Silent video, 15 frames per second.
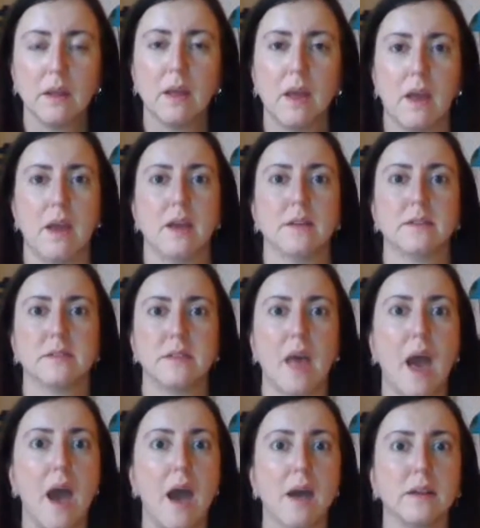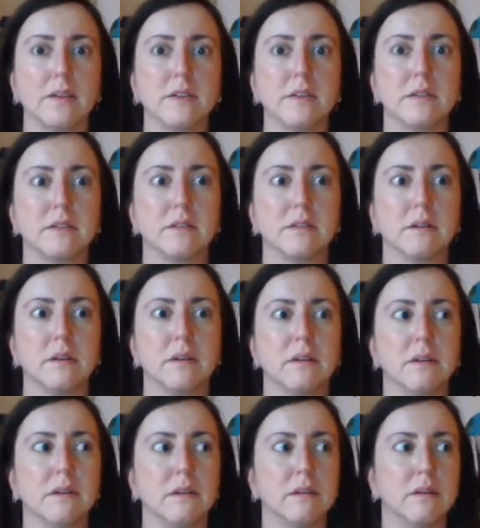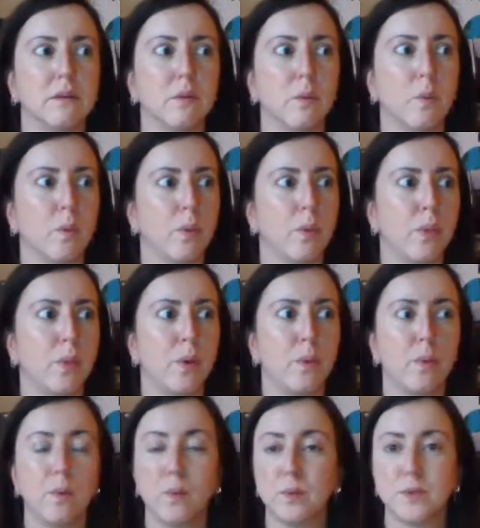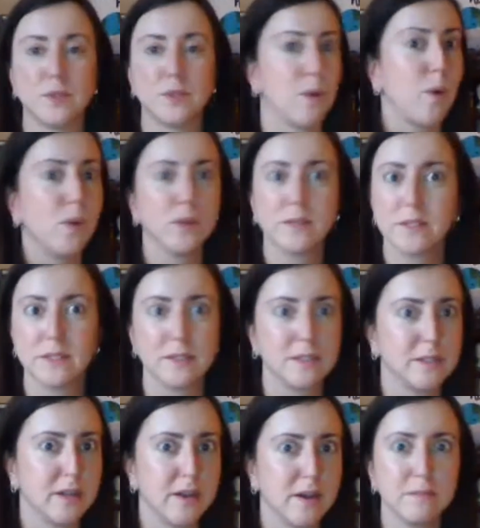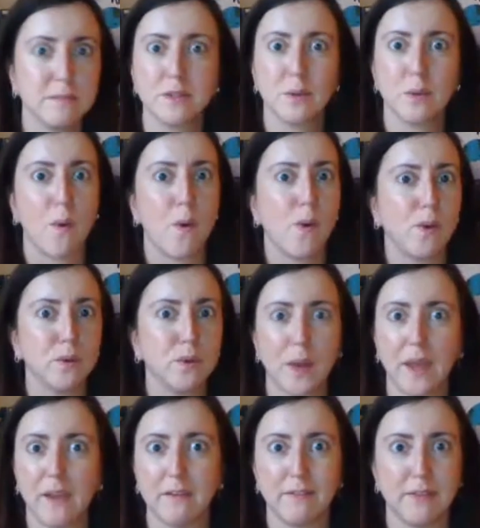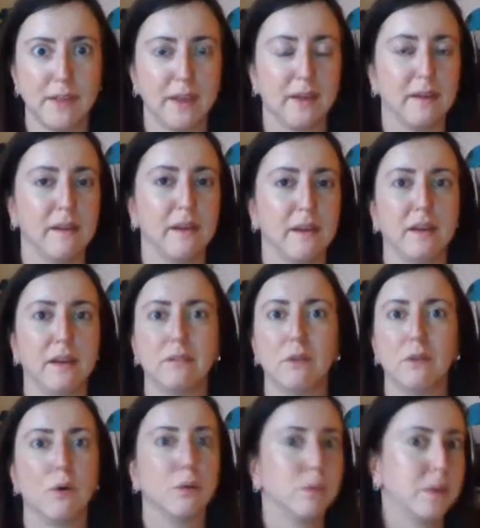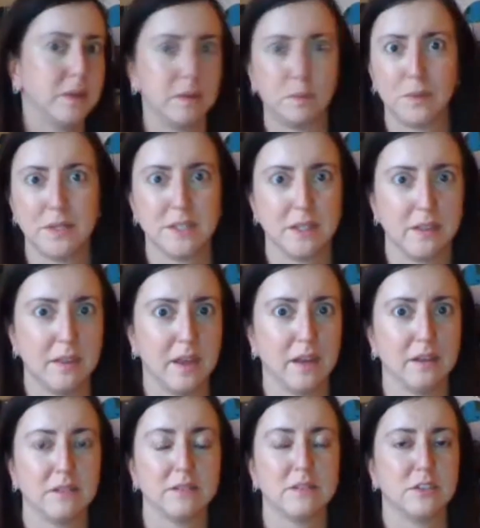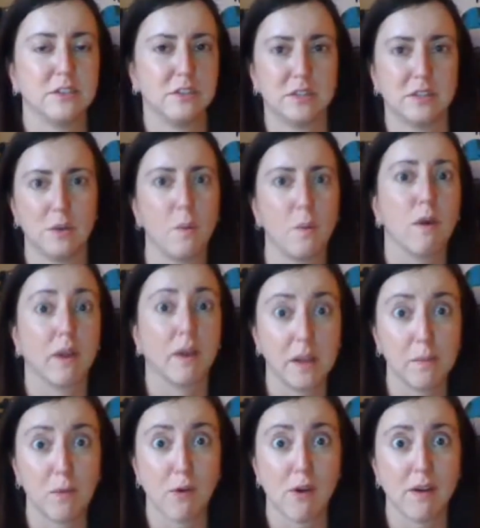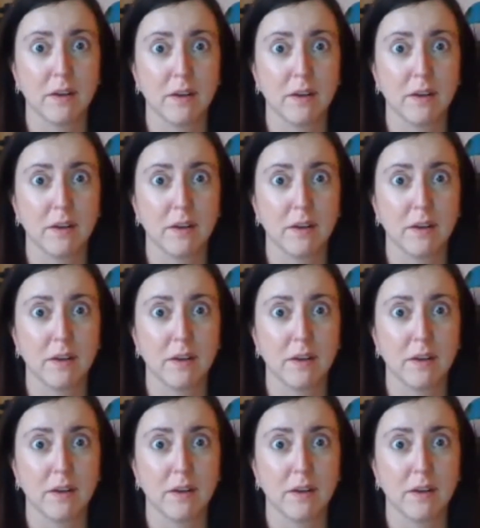it's that the old systems, the old way of thinking, the old way we did things just doesn't work anymore.